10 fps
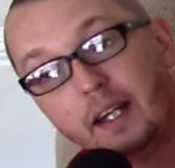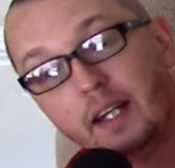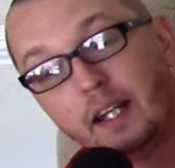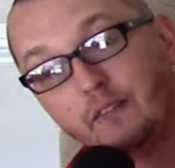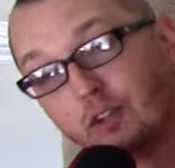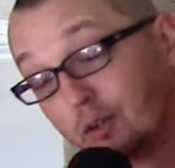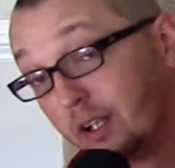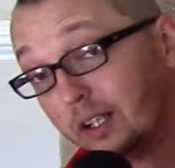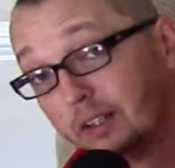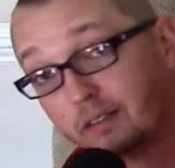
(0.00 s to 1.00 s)
If you're
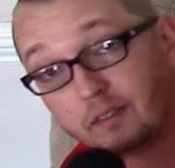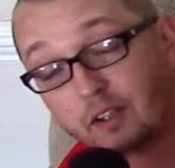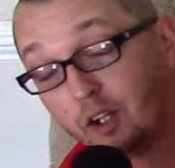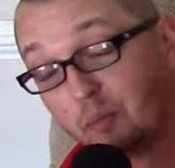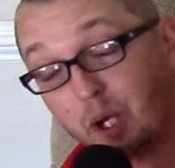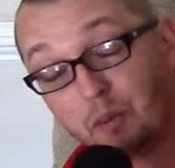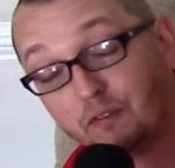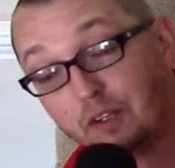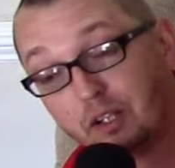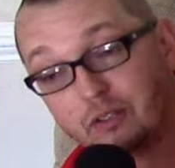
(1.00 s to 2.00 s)
on, mobile
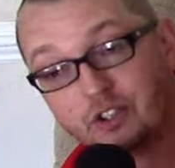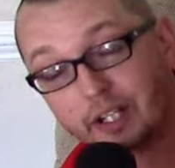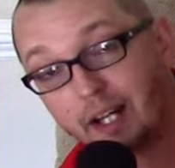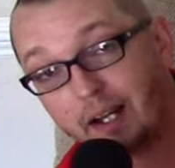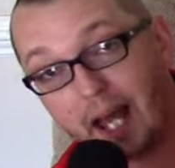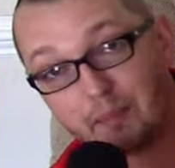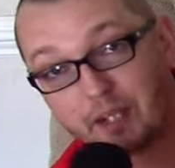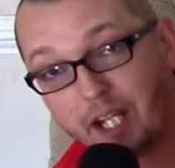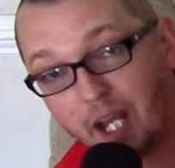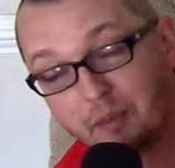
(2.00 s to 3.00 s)
phone, check out Appy
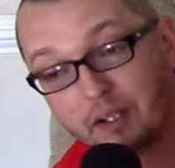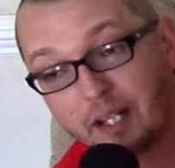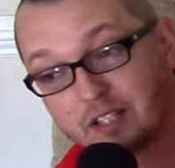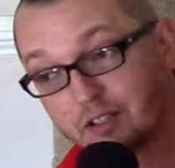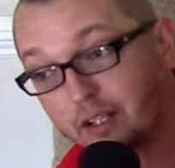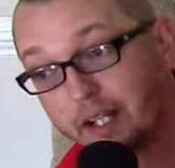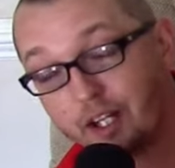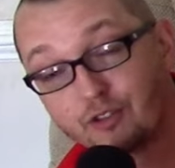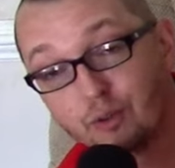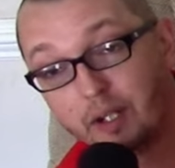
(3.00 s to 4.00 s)
Gamer. That's on
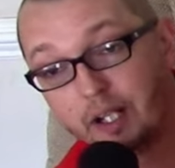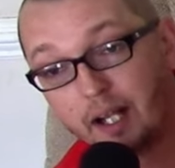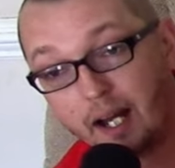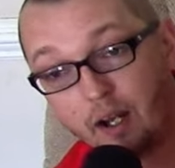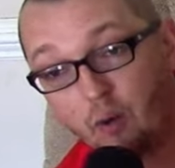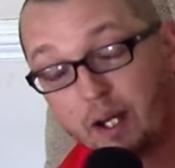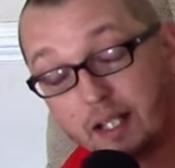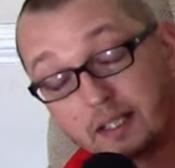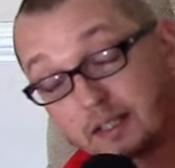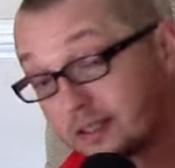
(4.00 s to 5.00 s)
Android,
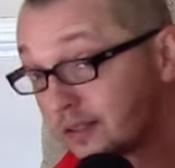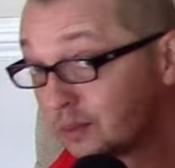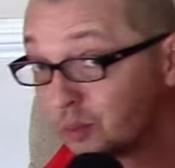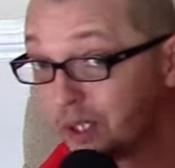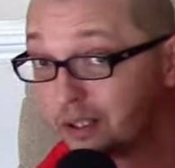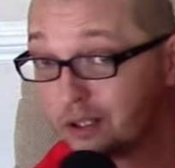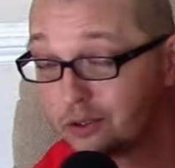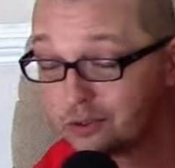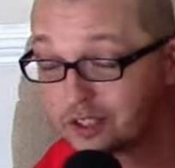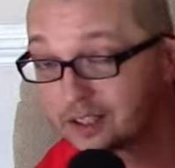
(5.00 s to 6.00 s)
iOS,
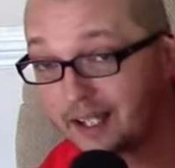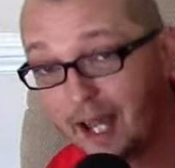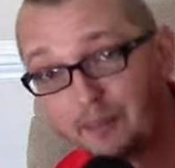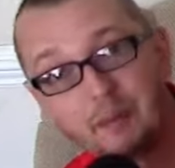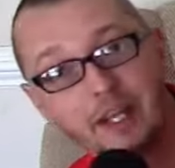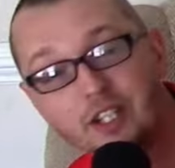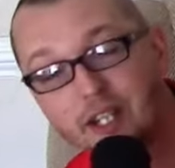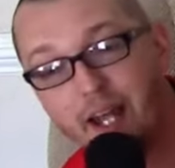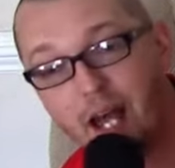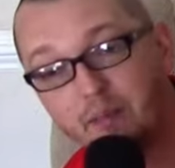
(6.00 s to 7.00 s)
Windows. Appy makes
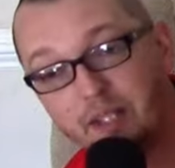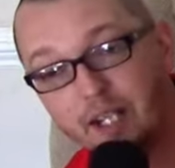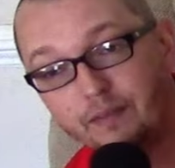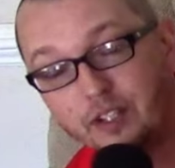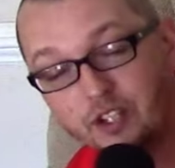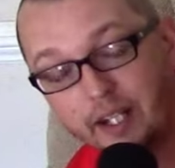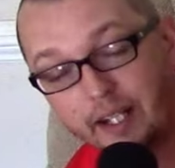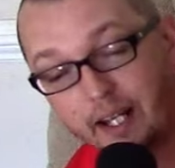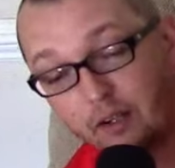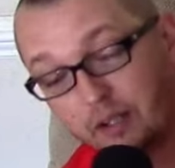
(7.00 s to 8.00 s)
you happy. Definitely check
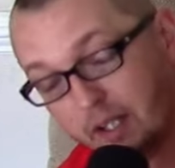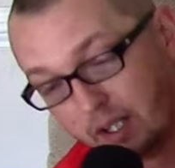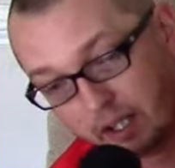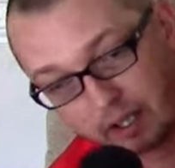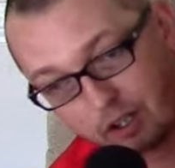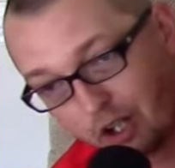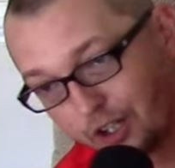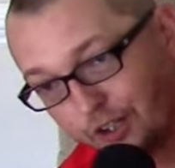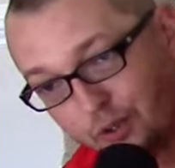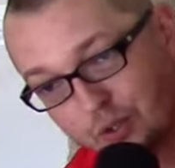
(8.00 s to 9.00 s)
it out. Get all
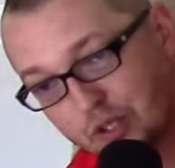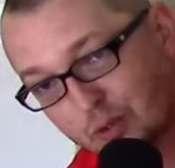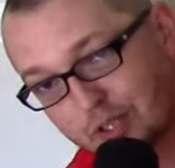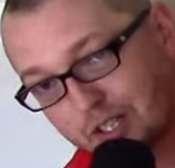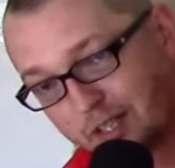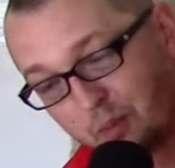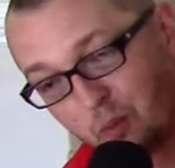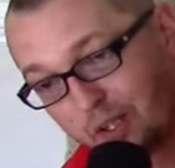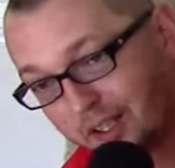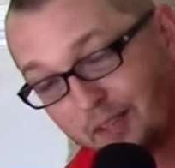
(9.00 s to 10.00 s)
your news sources in
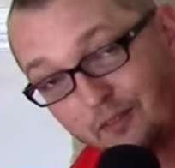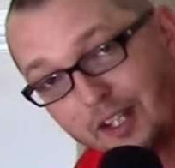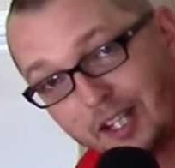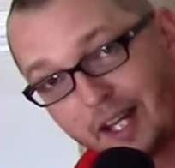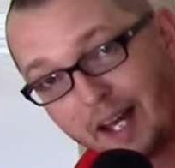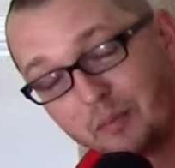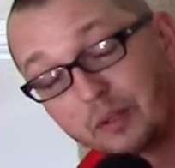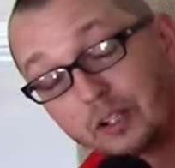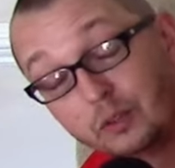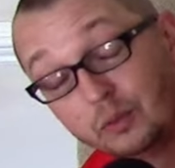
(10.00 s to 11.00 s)
one convenient app,
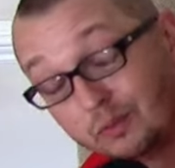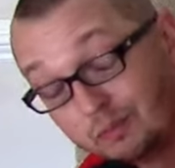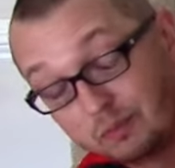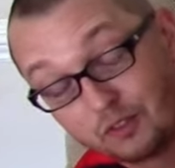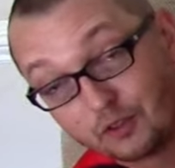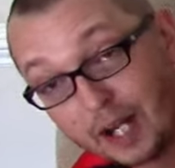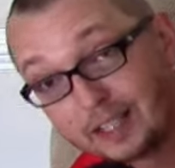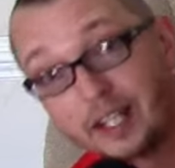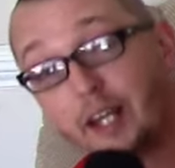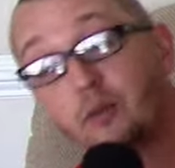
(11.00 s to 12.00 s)
including Frag
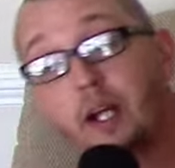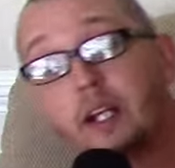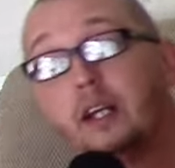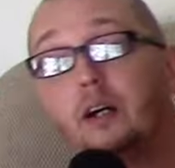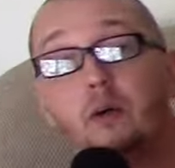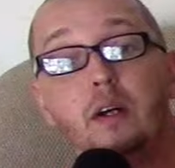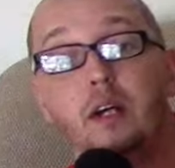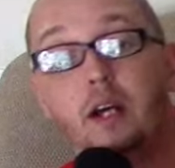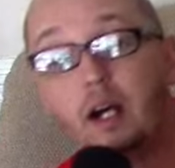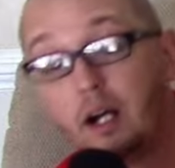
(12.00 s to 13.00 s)
Tag Radio,
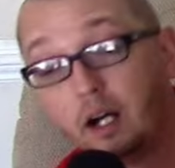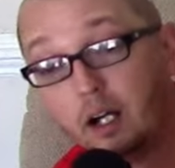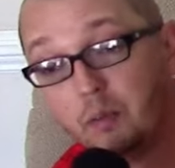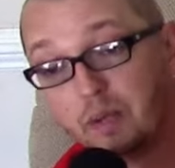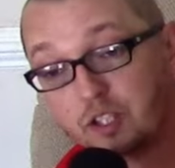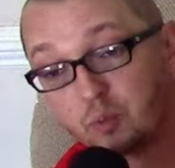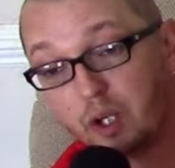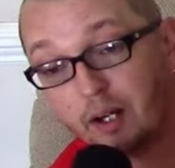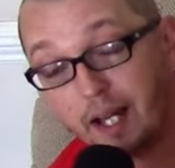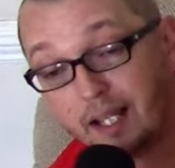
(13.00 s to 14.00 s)
as
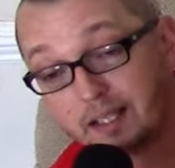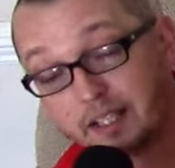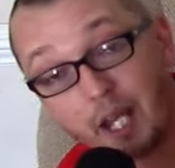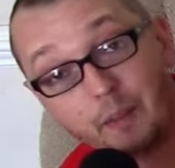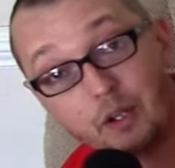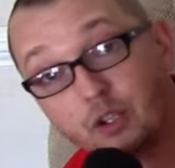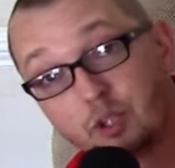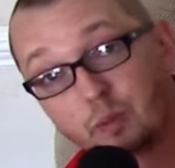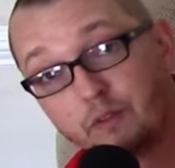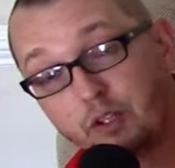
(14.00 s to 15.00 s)
well as Gaming News
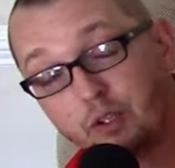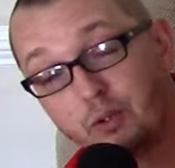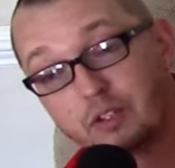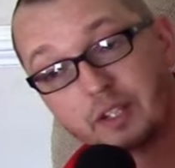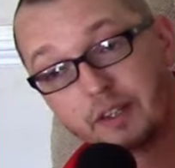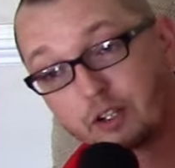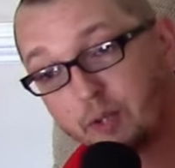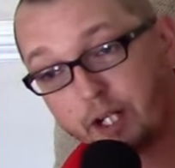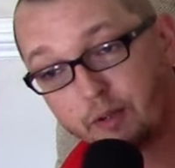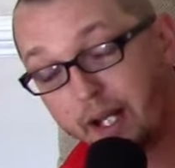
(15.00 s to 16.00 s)
and Reviews, another
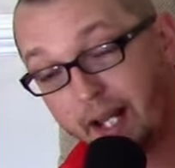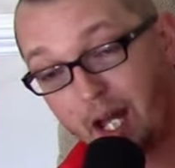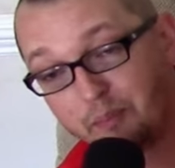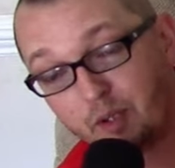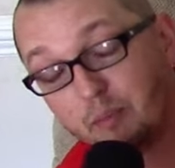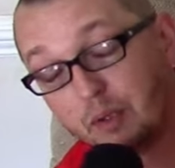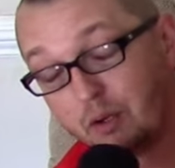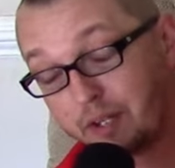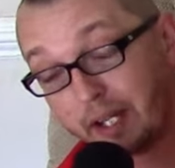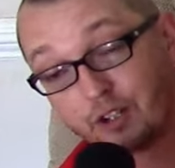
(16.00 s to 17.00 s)
great app on
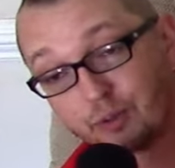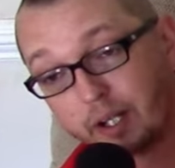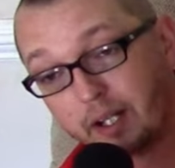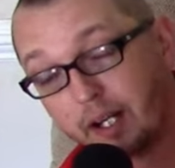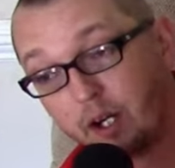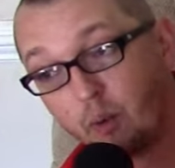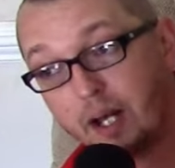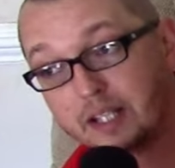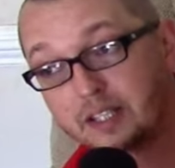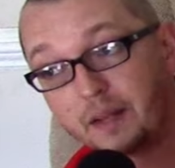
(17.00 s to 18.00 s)
both Android and
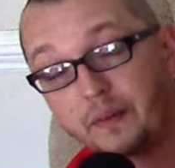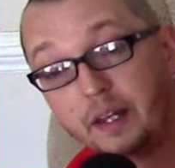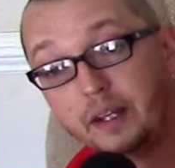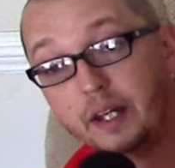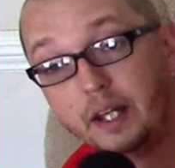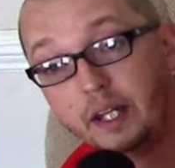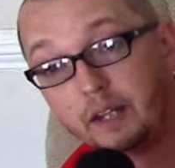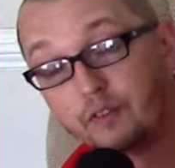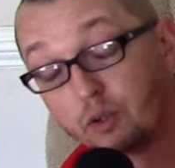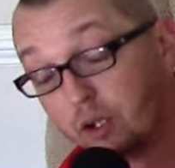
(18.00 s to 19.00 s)
iOS. And then
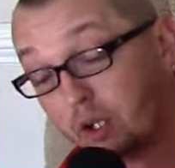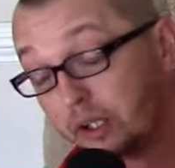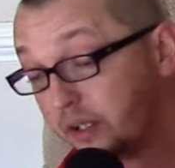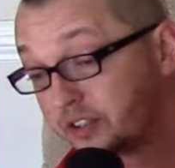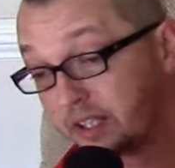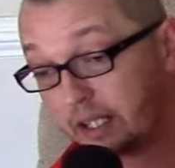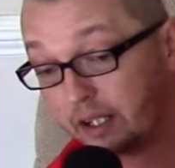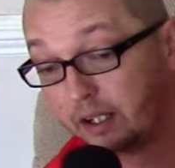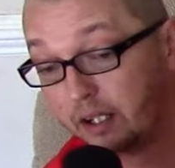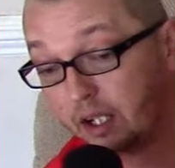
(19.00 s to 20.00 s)
if you're on, say,
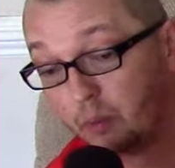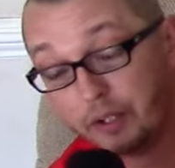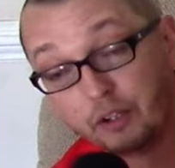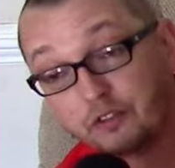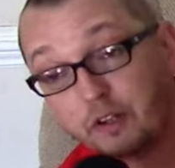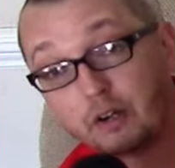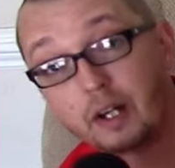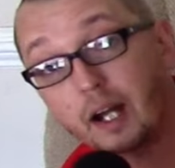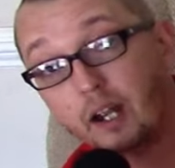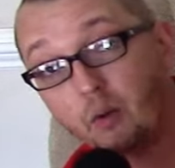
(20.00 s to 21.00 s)
Windows Phone or
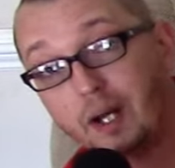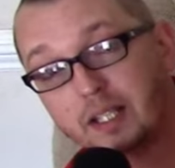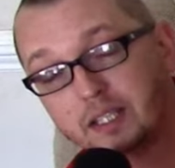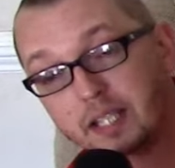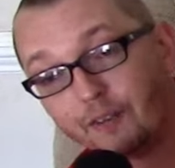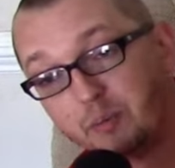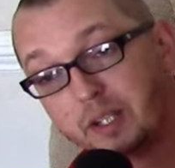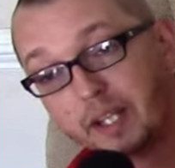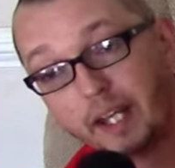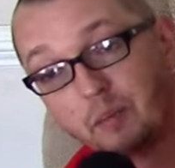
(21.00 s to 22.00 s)
iOS, that would be
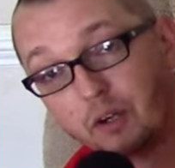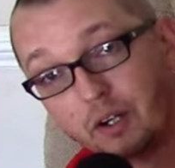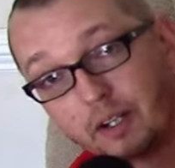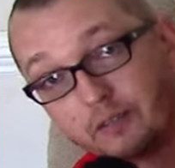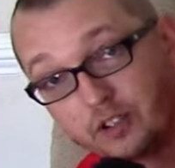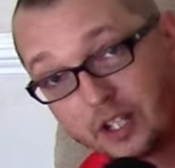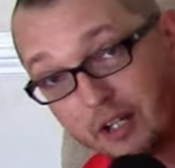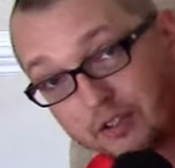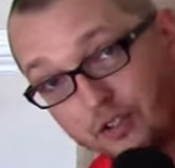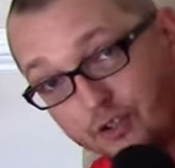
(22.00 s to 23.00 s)
Game On.
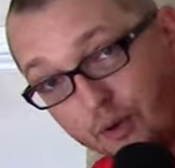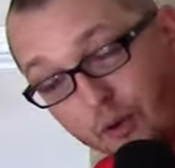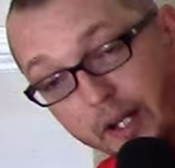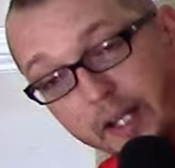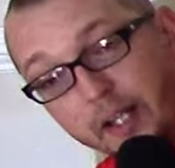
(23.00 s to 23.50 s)
Shouts to Troy.